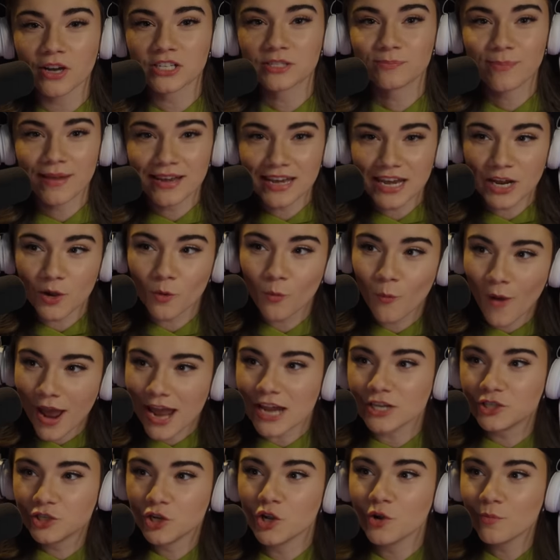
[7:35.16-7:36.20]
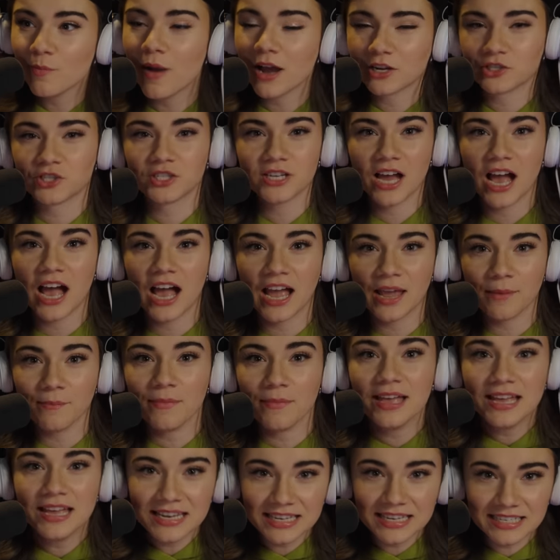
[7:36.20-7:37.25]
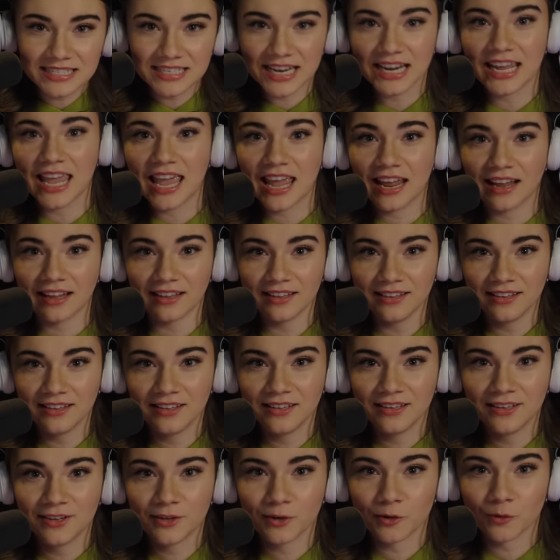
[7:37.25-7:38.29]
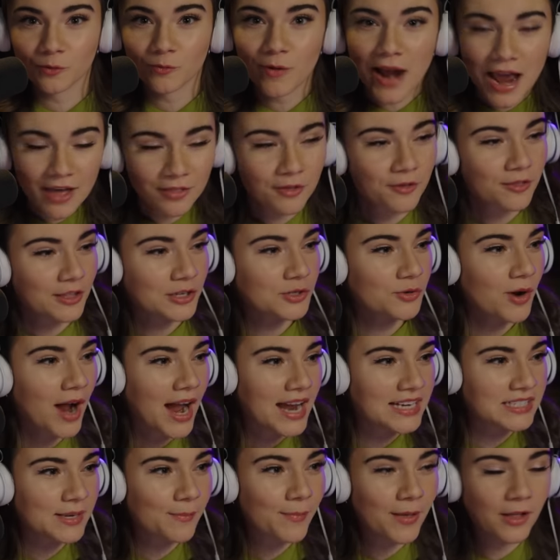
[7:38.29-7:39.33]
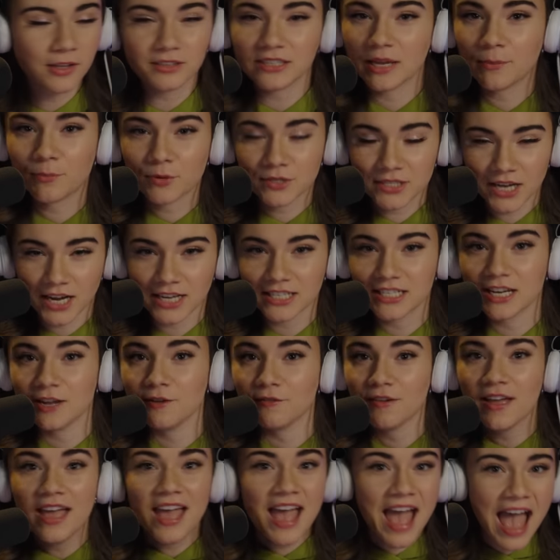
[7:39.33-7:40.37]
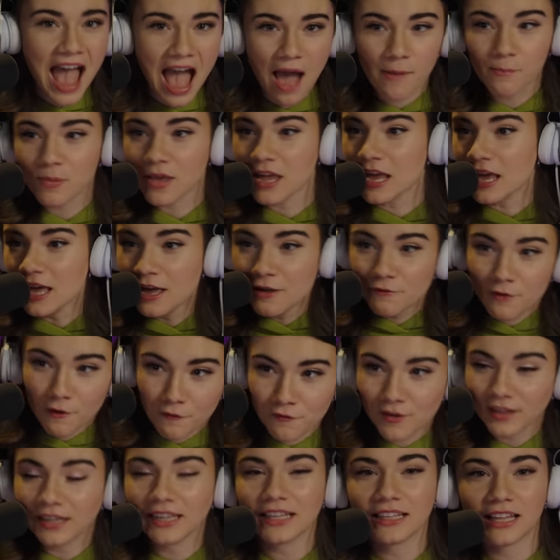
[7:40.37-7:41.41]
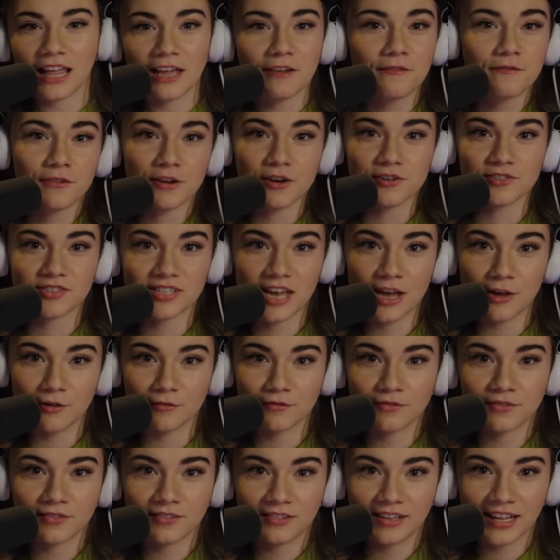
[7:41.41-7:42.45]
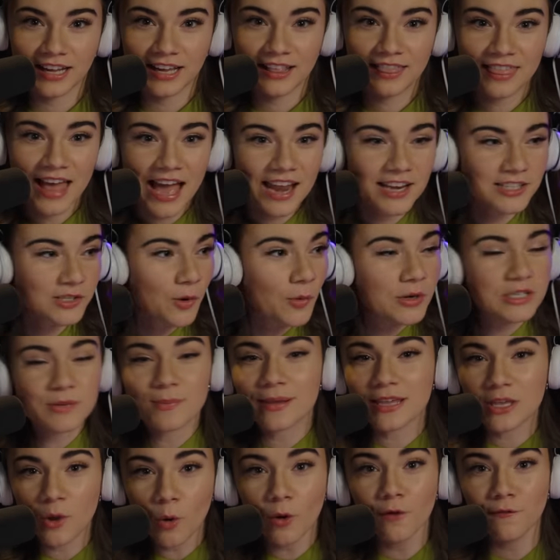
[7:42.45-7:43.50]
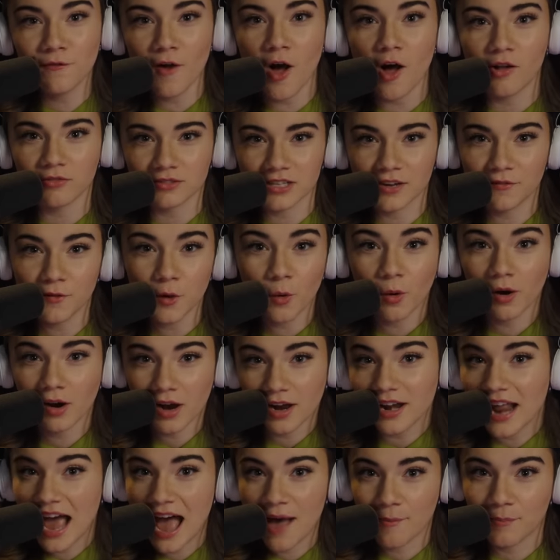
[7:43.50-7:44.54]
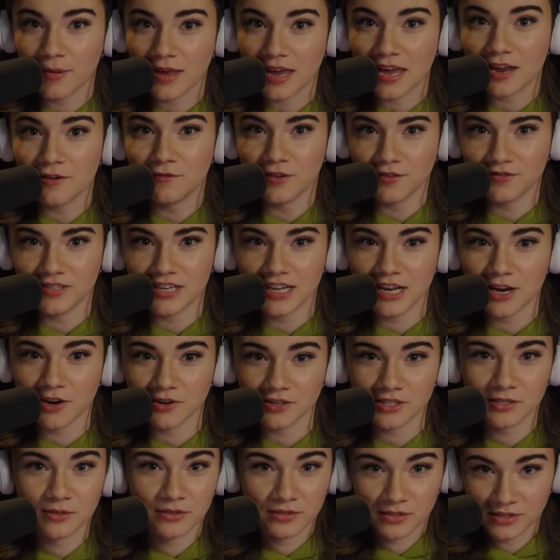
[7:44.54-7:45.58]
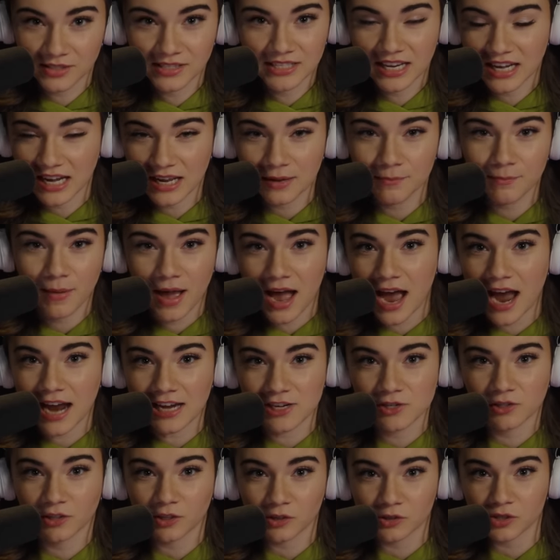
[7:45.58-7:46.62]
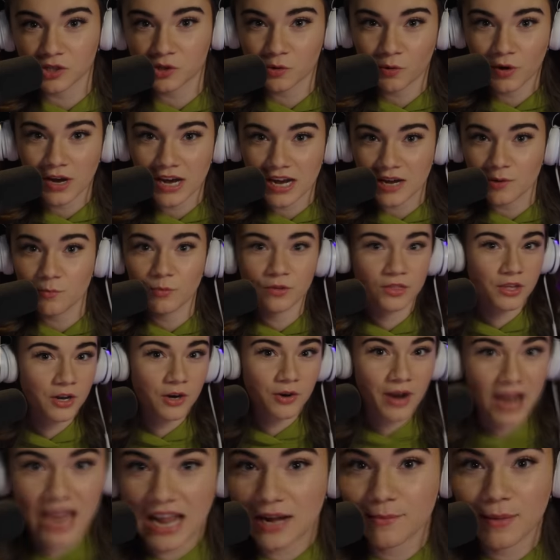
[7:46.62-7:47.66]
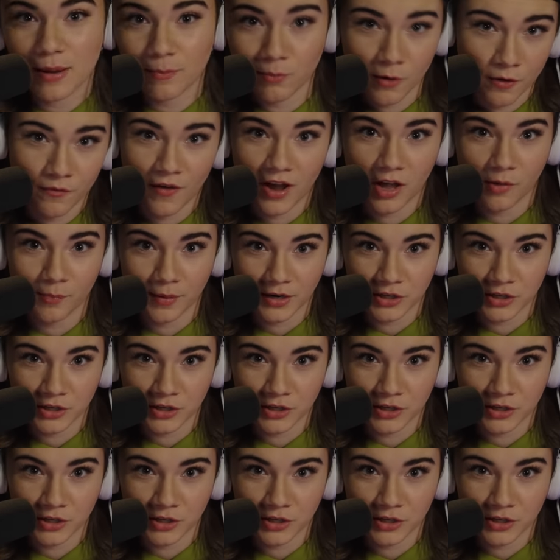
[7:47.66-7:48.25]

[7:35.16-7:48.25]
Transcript: are spending way too much time digging rather than trying to build a productive, happy, fulfilling life for yourself. Like, that is going to be your fault if you are unhappy in 50 years, sitting behind your little screen with your anime profile